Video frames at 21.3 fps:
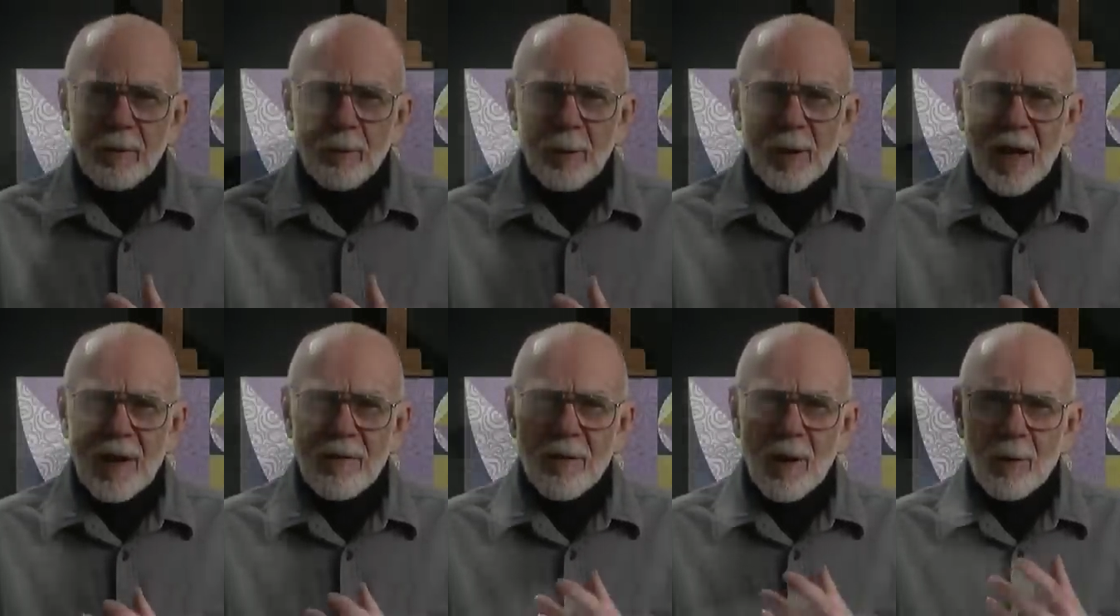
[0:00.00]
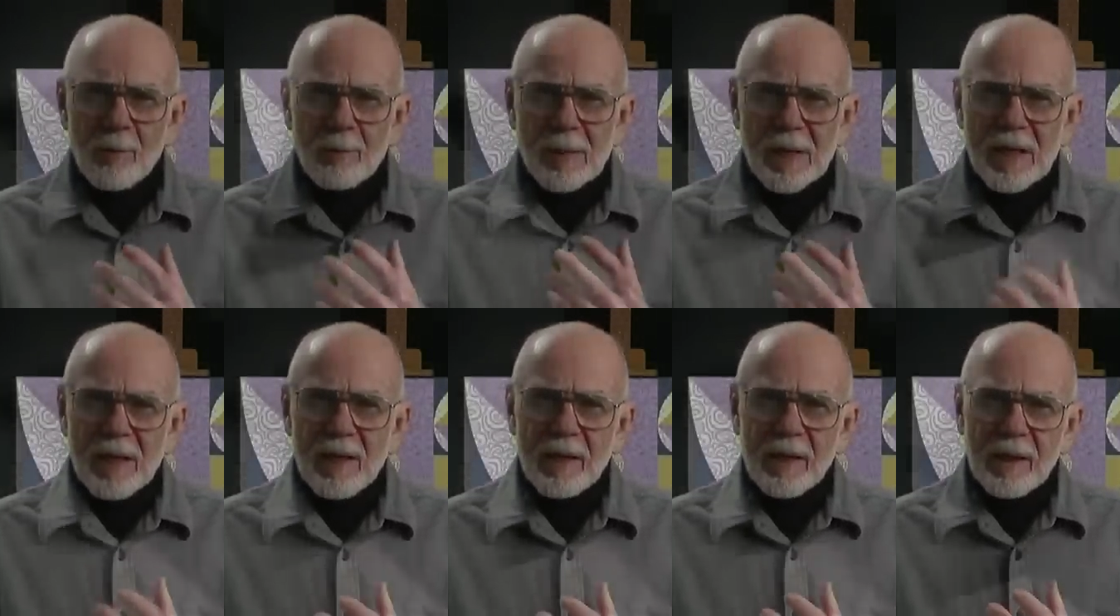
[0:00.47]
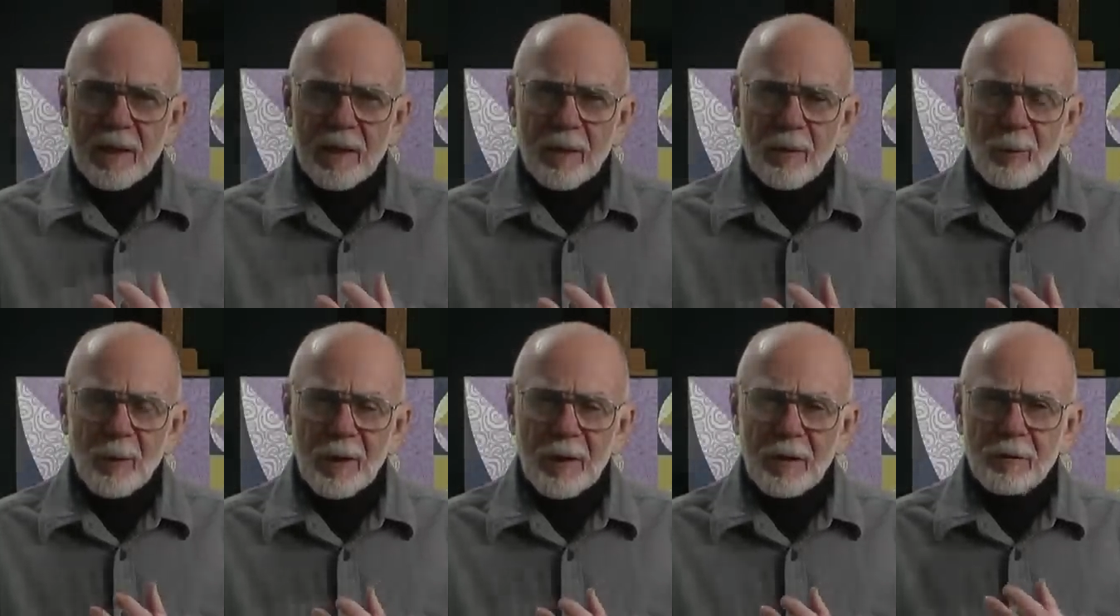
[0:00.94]
We have our being in
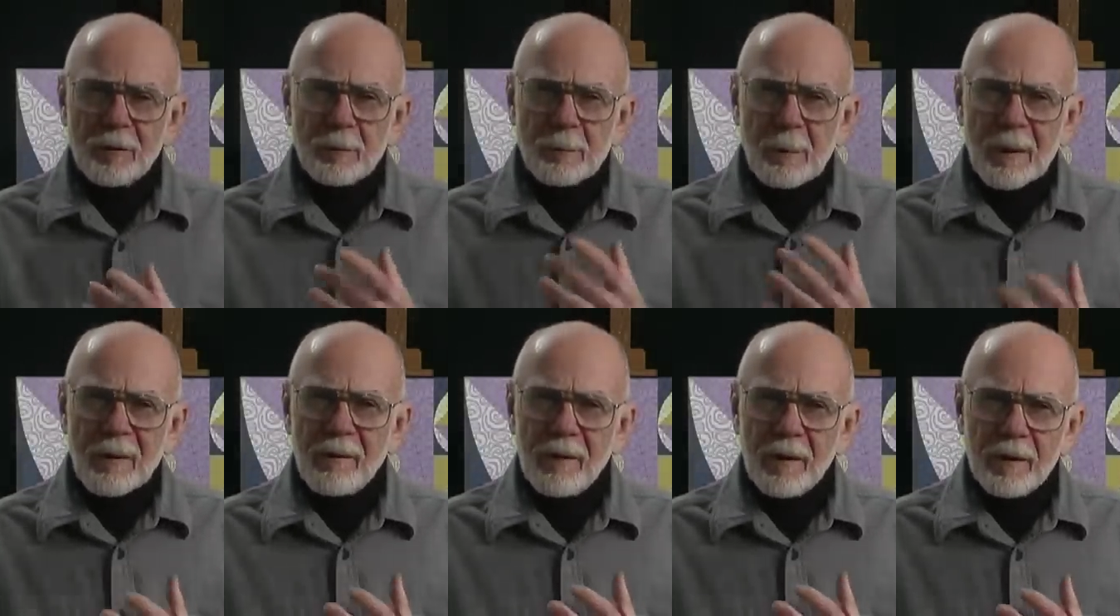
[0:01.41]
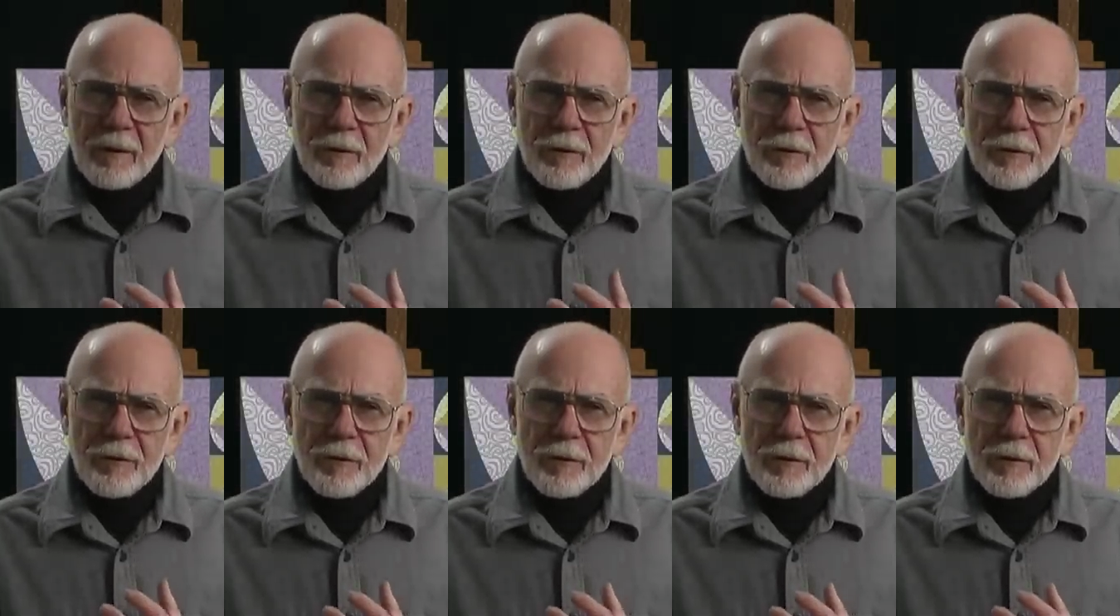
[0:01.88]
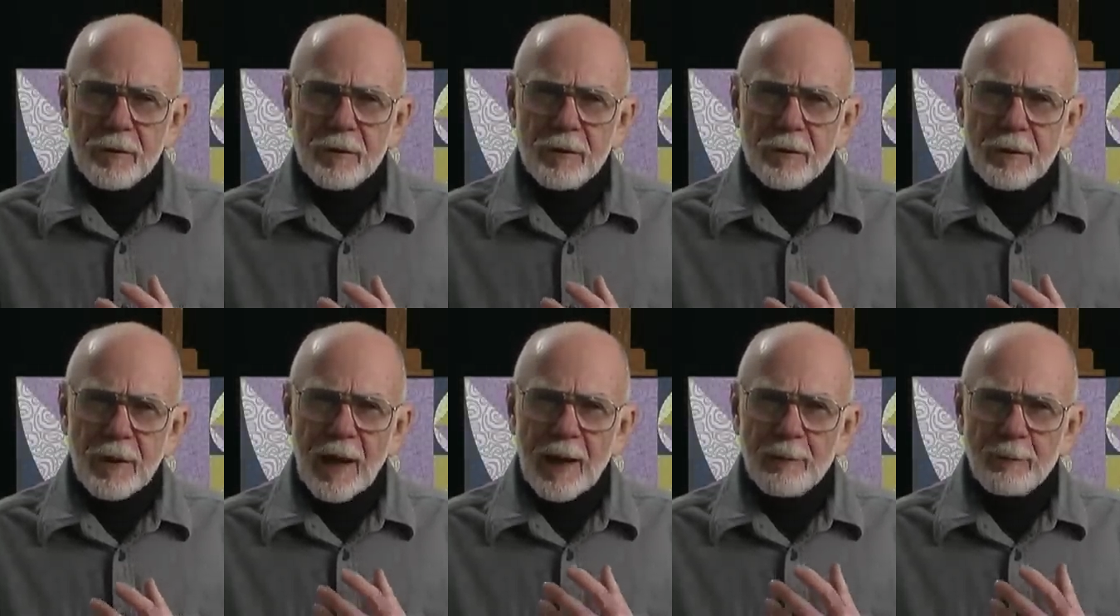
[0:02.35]
it. We experience
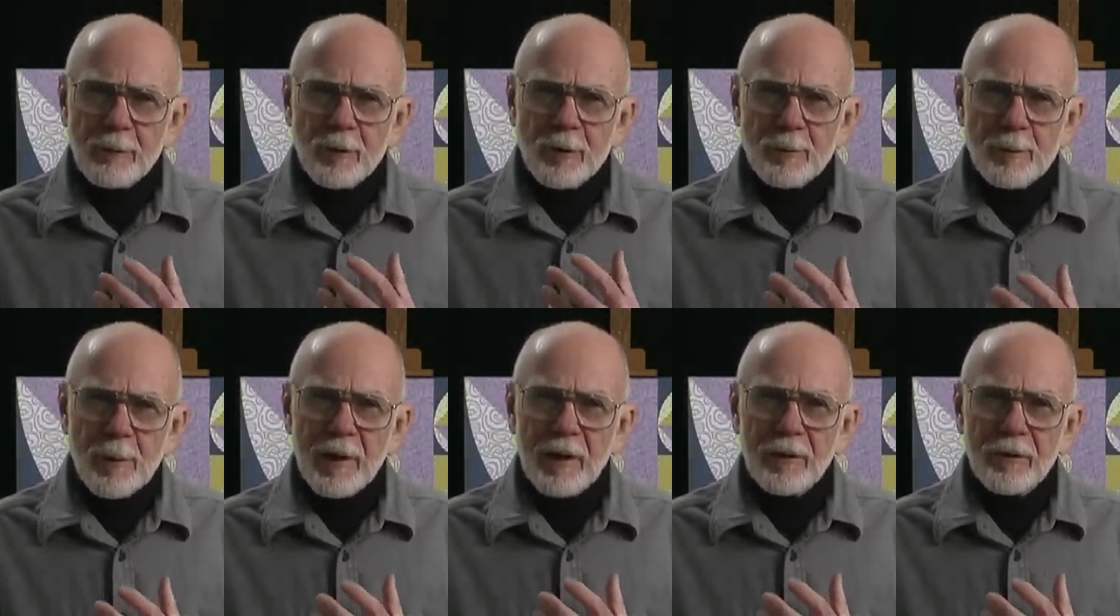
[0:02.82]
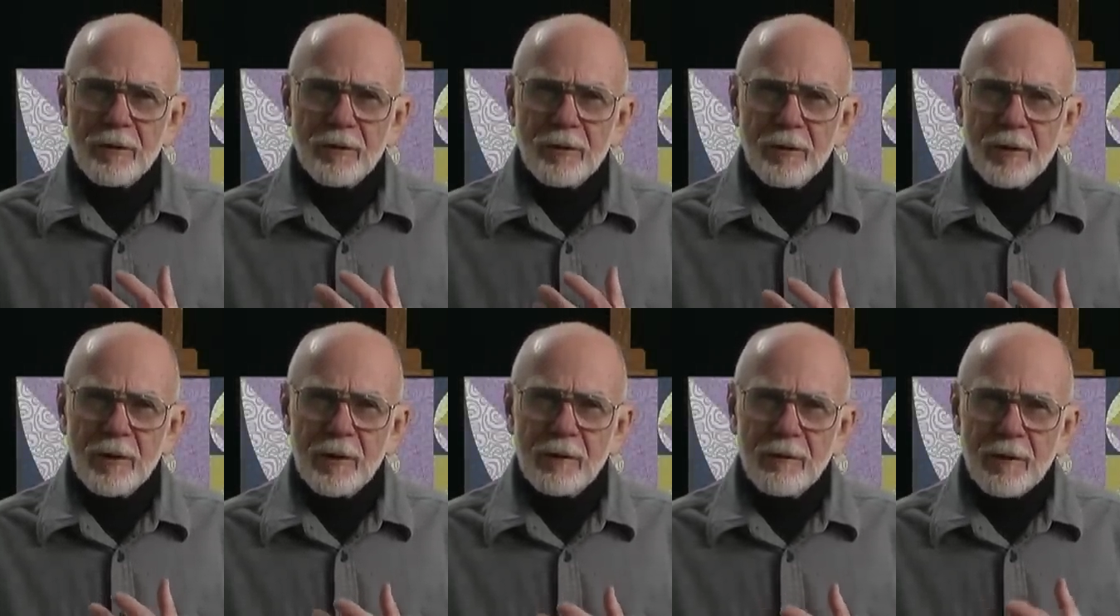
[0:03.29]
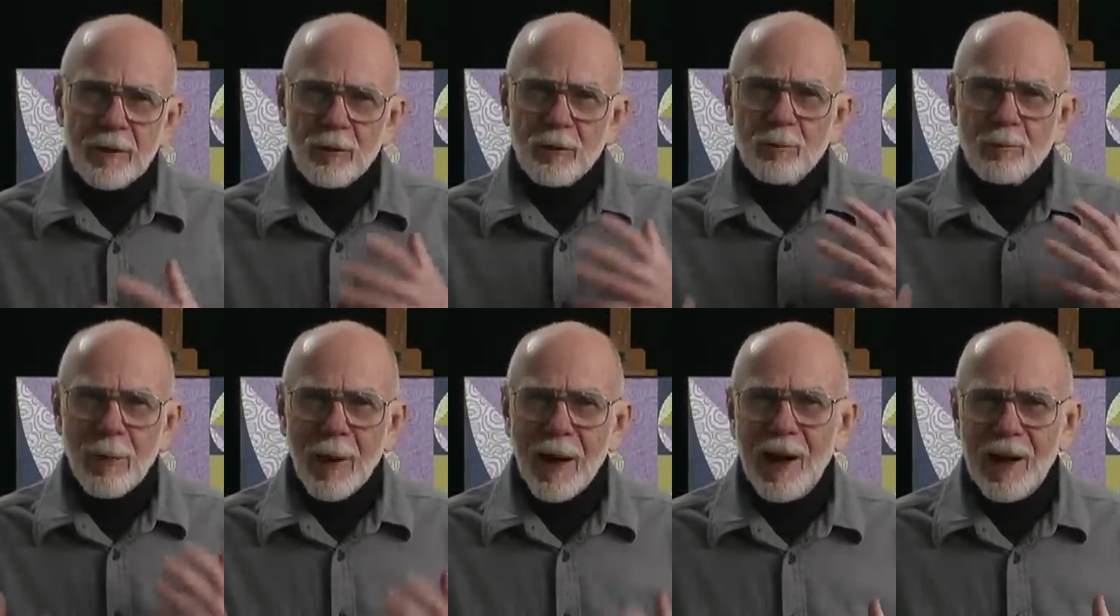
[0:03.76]
time, space in these
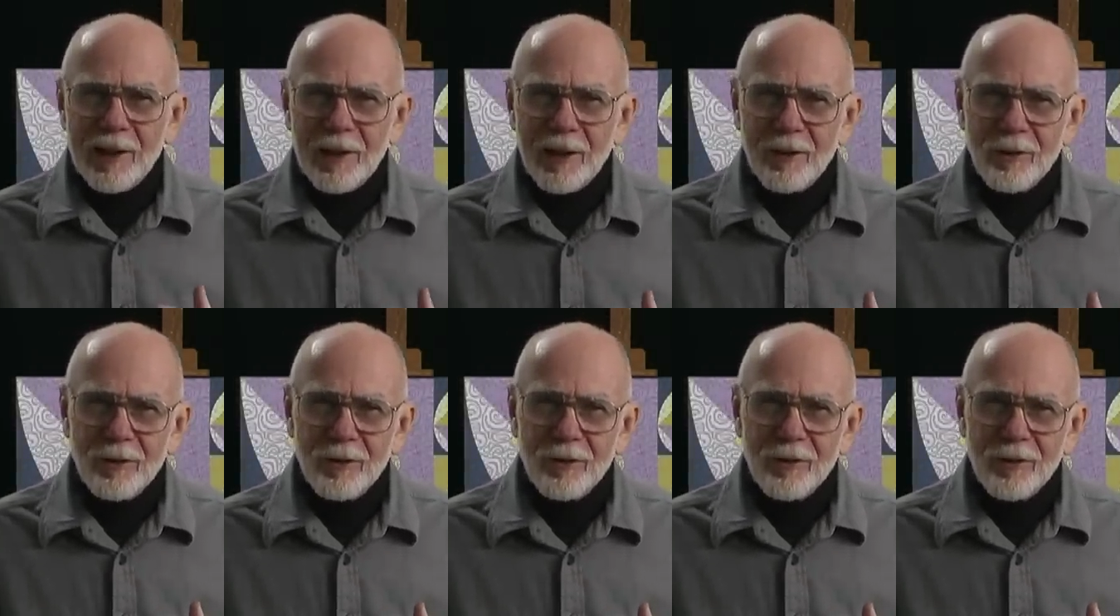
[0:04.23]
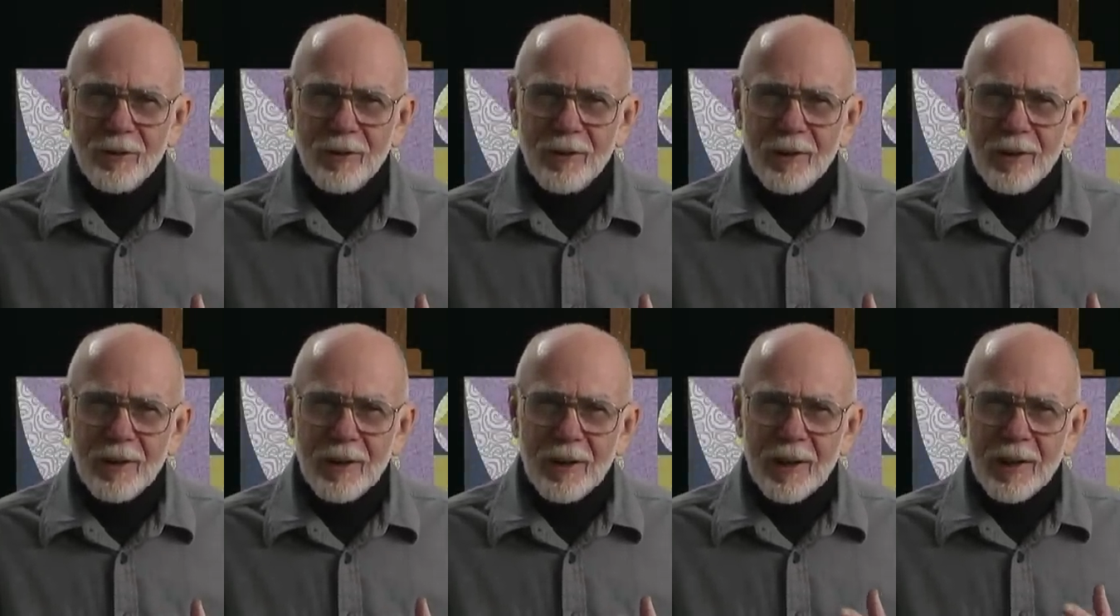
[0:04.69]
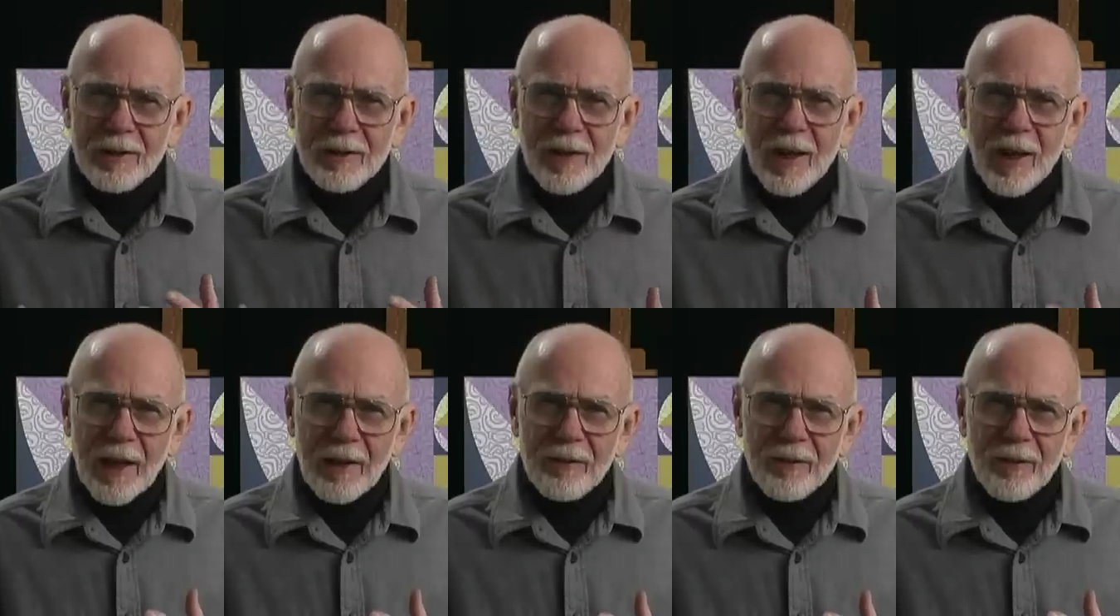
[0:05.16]
bodies. And
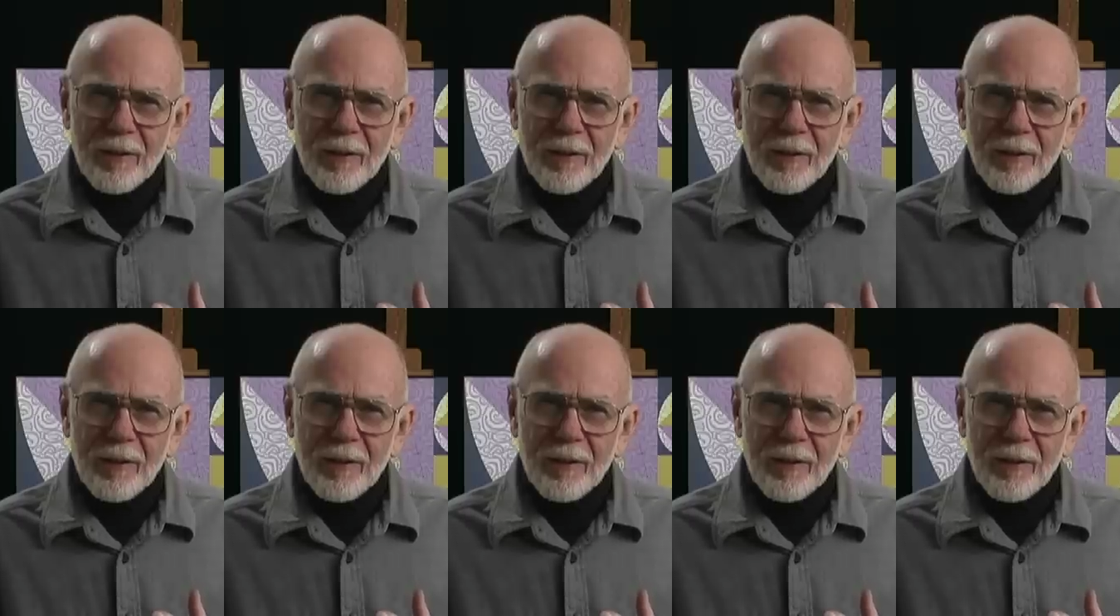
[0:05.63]
yet,